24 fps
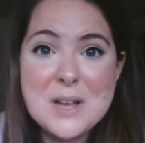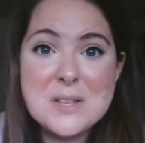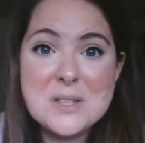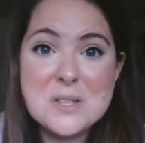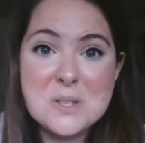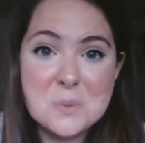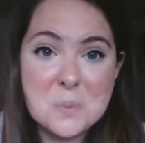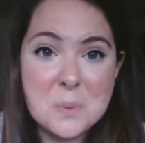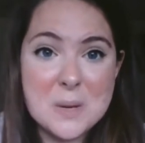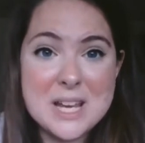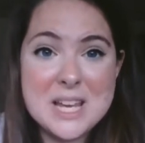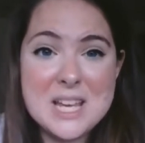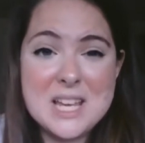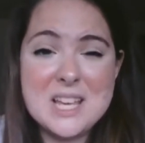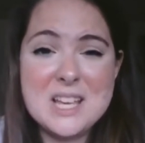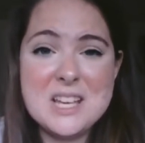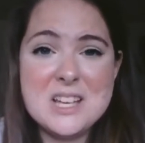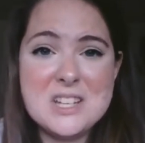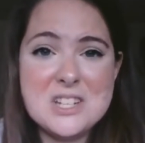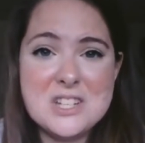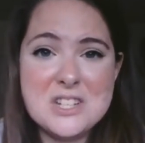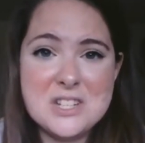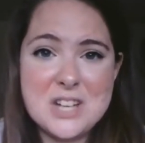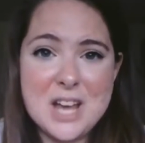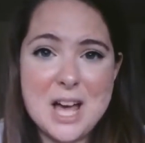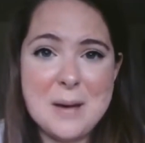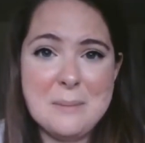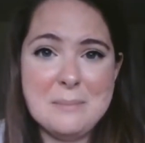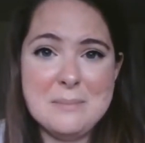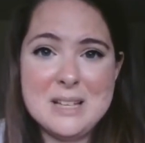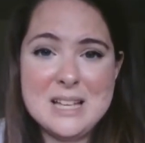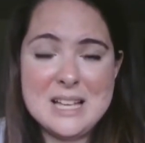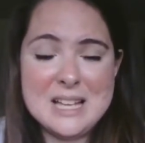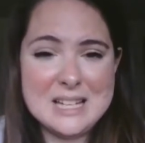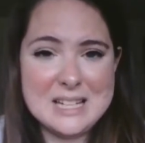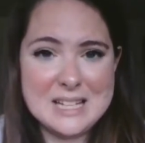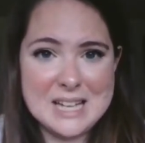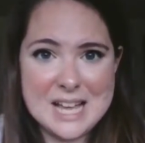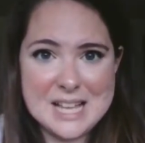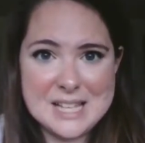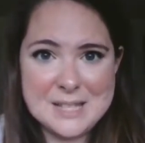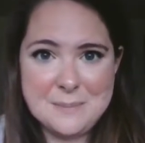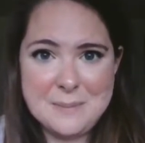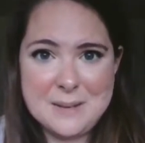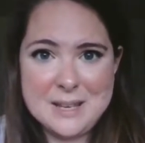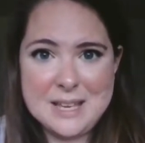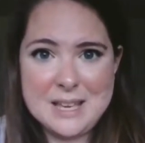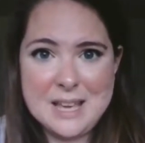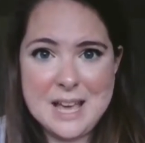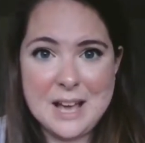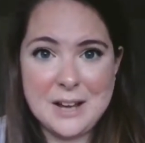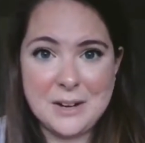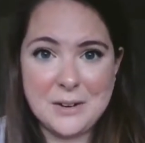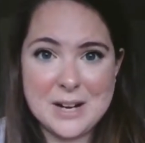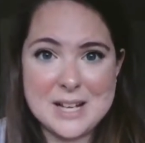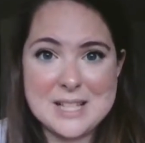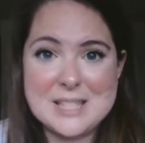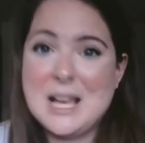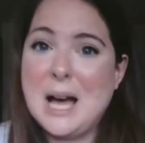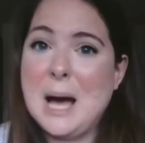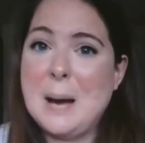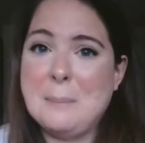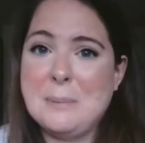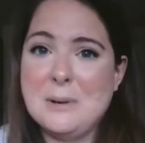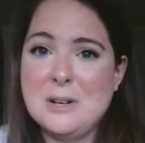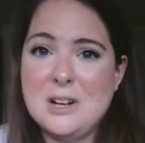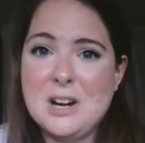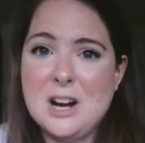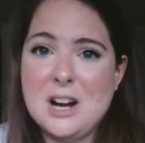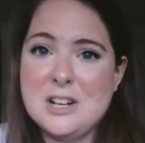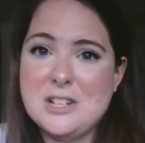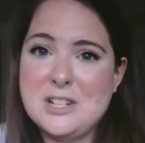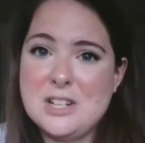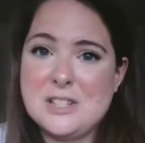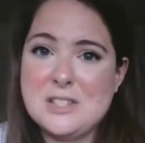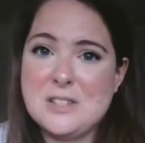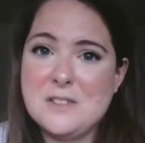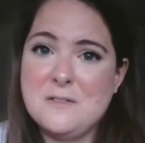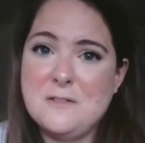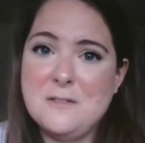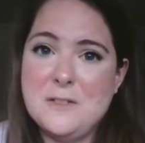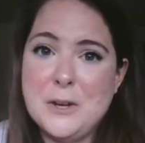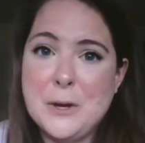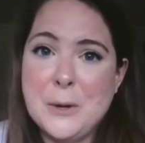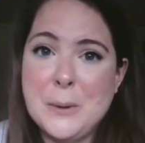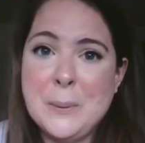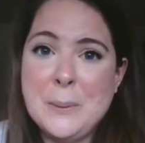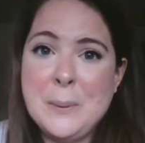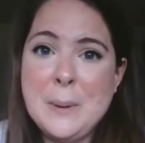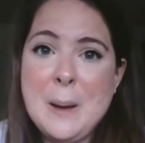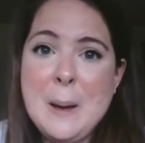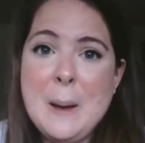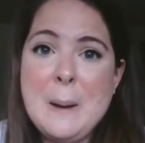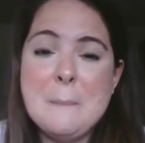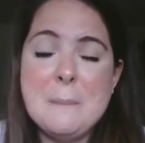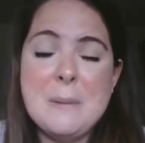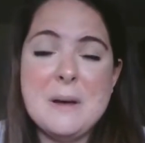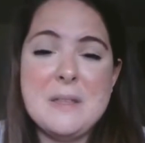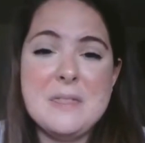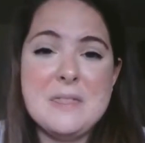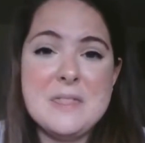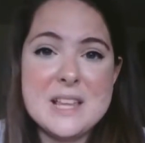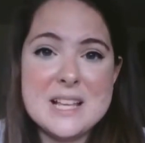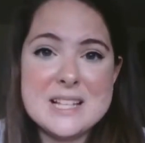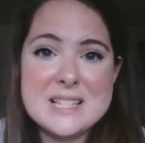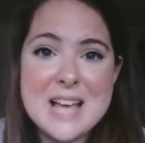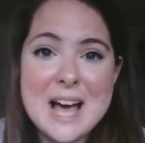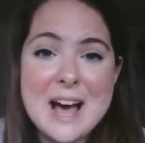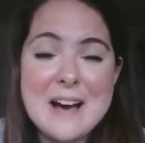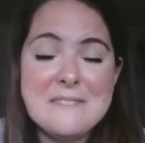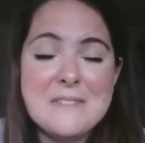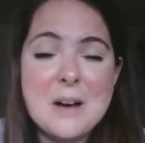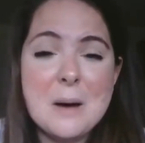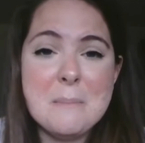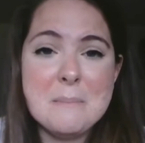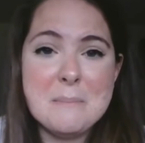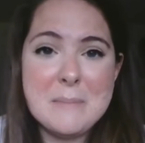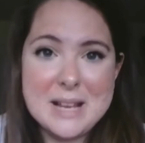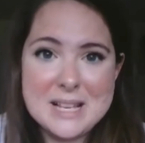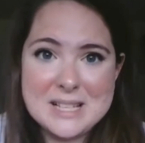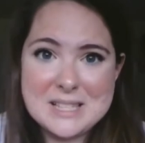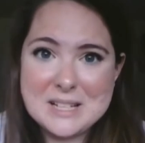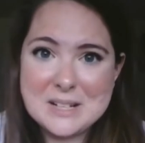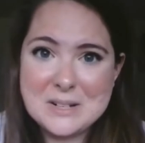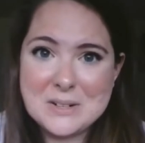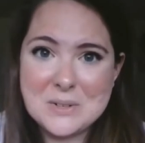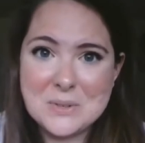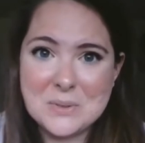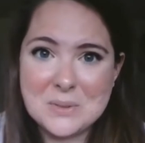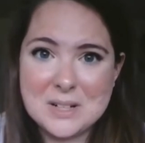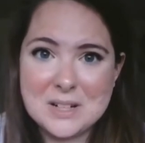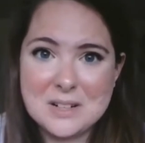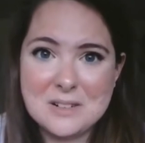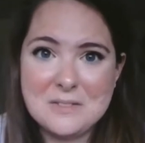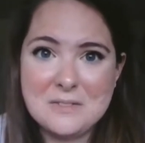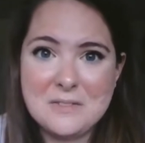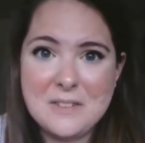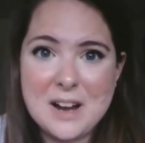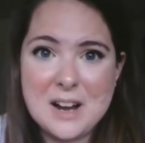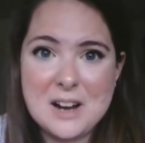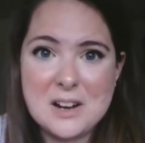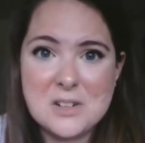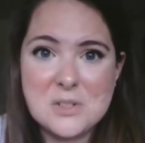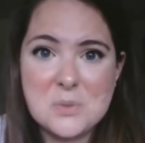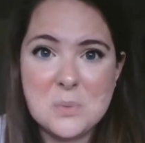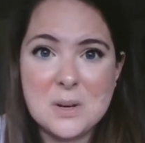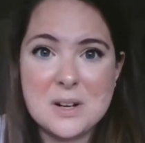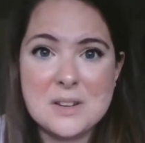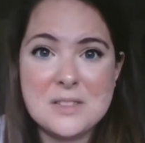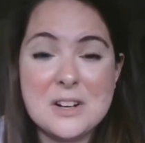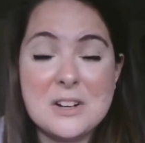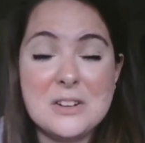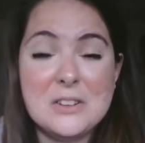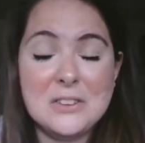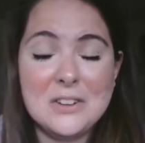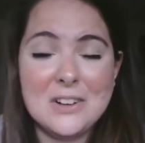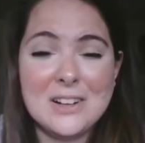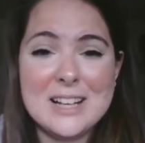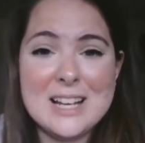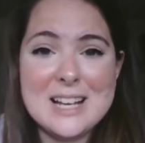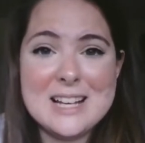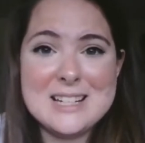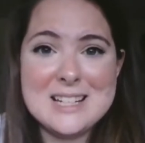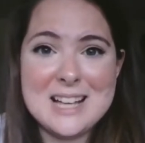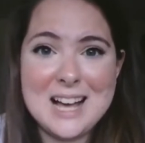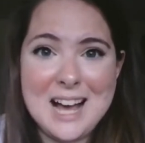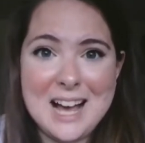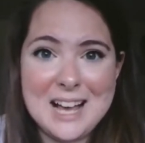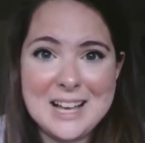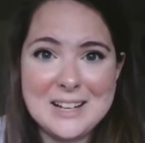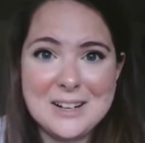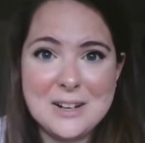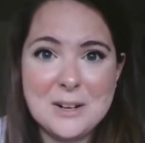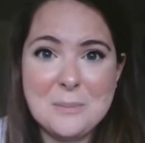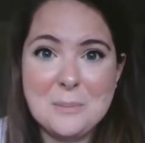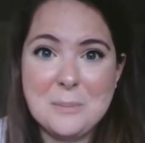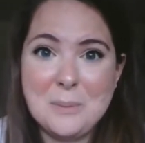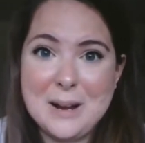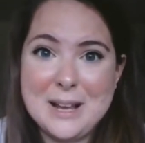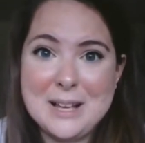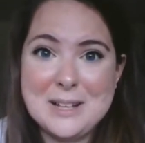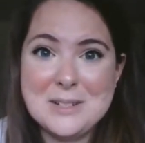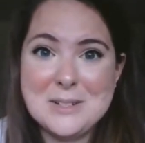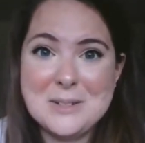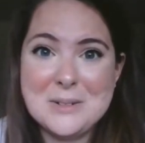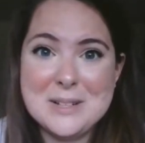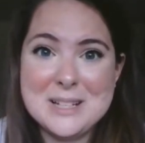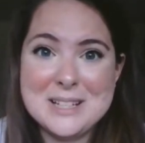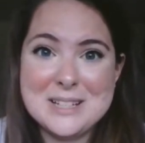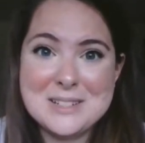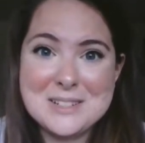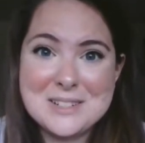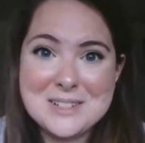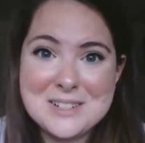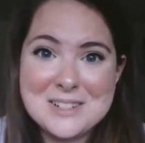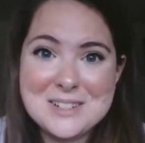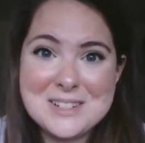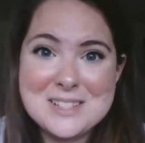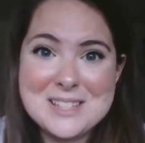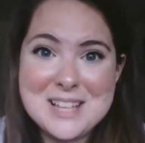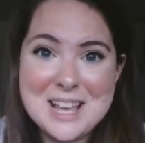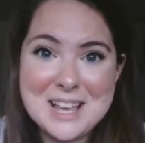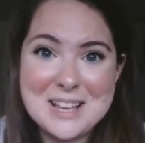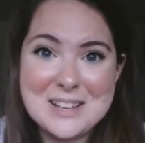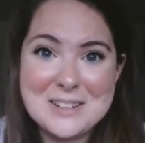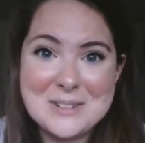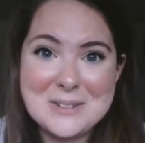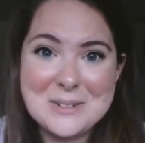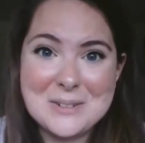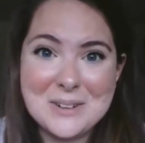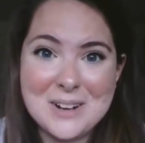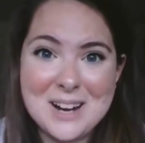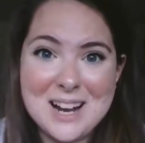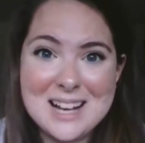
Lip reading: SWE, SHEP, NESBE, and Grace Hopper are just a few, but these have amazing career fairs where they're looking to hire brand new interns and new